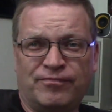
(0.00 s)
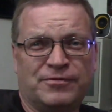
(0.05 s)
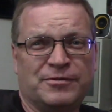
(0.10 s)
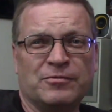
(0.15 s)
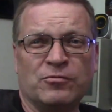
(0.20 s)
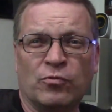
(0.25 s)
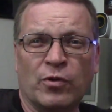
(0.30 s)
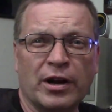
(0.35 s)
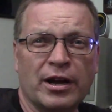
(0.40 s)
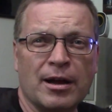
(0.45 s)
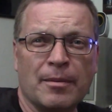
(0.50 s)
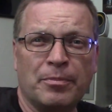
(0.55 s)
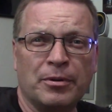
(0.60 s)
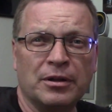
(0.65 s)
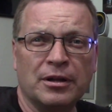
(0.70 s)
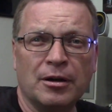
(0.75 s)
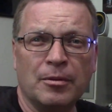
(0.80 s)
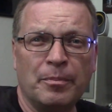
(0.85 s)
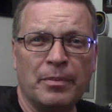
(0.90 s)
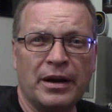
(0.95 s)
Rig up a
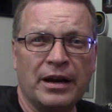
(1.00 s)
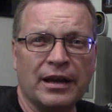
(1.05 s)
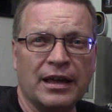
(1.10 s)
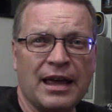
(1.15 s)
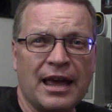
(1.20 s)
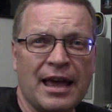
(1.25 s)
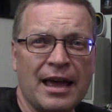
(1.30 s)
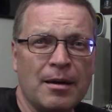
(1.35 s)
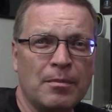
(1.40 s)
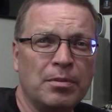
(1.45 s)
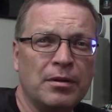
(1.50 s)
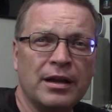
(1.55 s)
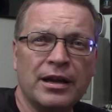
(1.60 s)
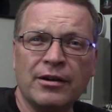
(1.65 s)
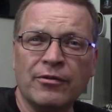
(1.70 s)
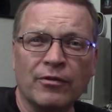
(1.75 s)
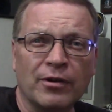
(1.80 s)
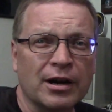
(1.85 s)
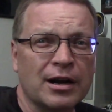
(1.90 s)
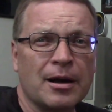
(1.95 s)
little bit of
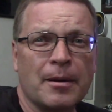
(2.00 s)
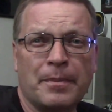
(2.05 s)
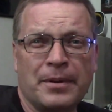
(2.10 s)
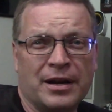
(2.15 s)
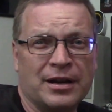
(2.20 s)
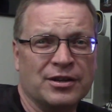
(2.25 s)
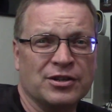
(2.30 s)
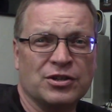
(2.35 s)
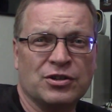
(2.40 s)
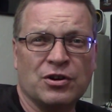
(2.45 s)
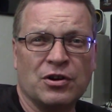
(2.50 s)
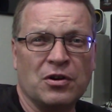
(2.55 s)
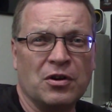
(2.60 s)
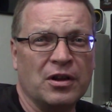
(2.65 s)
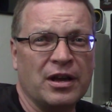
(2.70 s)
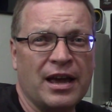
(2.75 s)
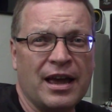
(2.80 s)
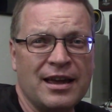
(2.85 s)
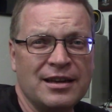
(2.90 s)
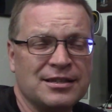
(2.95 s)
cabling, rig up an external
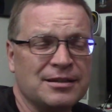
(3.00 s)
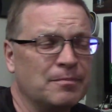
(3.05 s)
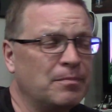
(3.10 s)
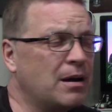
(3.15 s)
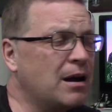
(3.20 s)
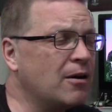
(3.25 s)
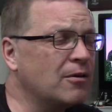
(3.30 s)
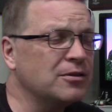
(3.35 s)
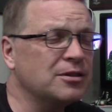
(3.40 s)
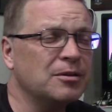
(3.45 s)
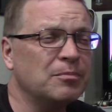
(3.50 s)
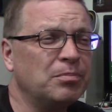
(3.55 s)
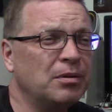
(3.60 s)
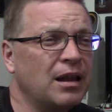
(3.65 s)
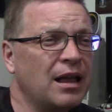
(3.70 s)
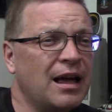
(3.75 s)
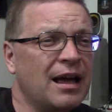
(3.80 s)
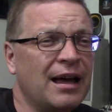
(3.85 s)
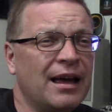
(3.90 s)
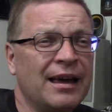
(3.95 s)
case and power
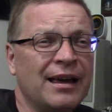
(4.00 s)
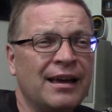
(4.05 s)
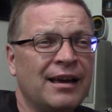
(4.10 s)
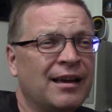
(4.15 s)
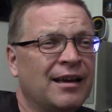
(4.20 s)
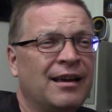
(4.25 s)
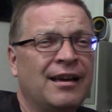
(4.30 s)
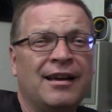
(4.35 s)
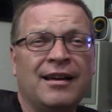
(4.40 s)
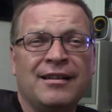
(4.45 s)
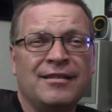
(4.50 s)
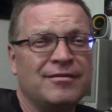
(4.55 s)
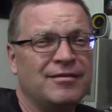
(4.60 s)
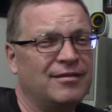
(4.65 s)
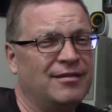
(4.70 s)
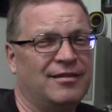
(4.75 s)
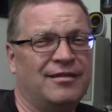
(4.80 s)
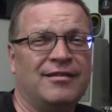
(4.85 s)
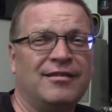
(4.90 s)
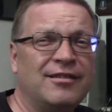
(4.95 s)
supply.
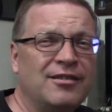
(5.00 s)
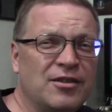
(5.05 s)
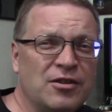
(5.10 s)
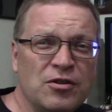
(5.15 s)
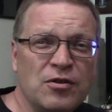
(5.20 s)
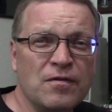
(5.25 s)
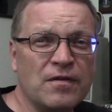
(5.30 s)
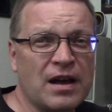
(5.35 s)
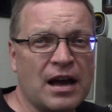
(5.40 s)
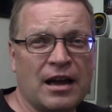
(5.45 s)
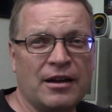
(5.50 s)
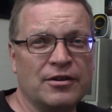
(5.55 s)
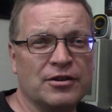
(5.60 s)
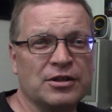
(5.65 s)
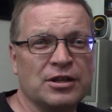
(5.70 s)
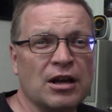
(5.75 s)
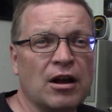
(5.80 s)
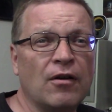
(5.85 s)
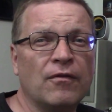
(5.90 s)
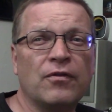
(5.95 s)
You've got
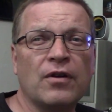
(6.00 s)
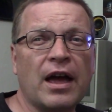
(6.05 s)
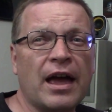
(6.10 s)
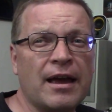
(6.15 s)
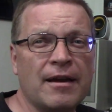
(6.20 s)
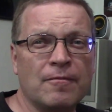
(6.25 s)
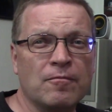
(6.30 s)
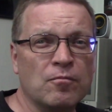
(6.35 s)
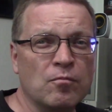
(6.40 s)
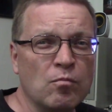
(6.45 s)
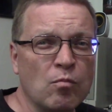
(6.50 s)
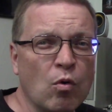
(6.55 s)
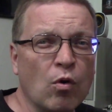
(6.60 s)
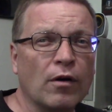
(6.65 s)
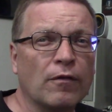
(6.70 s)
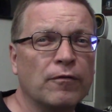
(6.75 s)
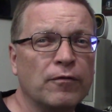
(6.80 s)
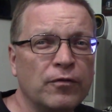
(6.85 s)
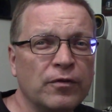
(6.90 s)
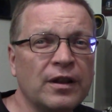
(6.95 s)
yourself a more
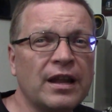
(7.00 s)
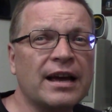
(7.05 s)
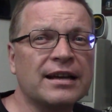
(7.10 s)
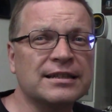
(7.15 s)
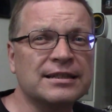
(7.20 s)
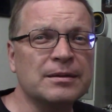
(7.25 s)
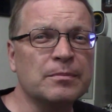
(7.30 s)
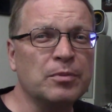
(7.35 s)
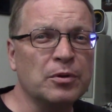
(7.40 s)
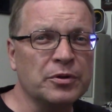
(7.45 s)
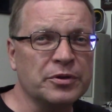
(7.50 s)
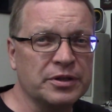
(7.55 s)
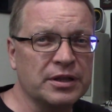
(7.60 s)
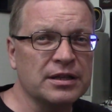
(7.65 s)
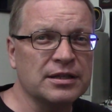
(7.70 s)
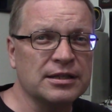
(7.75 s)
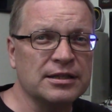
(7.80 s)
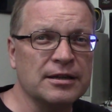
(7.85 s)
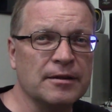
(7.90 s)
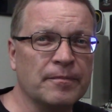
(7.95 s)
flexible
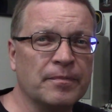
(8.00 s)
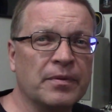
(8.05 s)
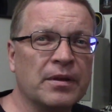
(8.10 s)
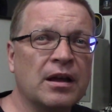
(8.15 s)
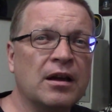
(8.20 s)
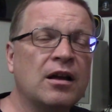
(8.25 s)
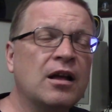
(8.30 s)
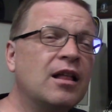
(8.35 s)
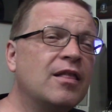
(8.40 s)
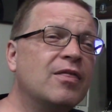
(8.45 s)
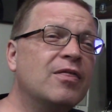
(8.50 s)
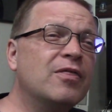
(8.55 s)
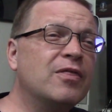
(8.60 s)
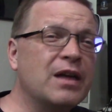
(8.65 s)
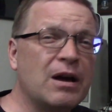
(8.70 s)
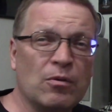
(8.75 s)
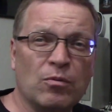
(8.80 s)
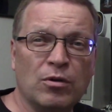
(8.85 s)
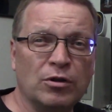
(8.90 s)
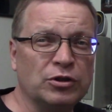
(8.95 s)
system
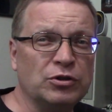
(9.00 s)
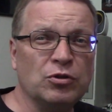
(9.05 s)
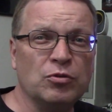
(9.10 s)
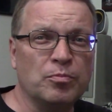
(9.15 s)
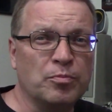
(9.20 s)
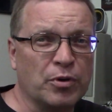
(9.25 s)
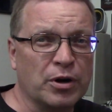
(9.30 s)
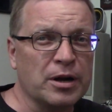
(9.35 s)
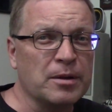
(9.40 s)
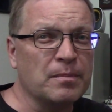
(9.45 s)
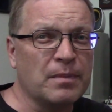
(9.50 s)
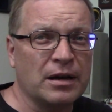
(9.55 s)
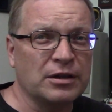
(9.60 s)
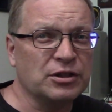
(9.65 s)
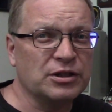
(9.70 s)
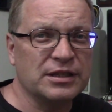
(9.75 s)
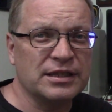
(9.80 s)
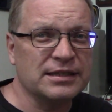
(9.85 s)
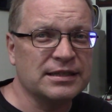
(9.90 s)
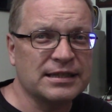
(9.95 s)
that will do pretty
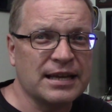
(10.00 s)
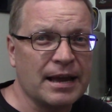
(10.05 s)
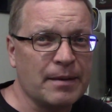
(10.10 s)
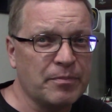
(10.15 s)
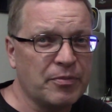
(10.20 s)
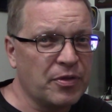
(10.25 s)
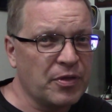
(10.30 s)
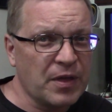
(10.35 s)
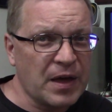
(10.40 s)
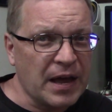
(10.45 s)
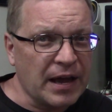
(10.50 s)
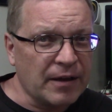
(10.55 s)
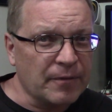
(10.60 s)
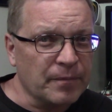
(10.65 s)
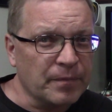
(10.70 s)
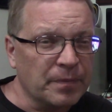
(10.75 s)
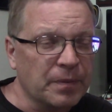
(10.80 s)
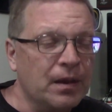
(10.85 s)
much the same thing.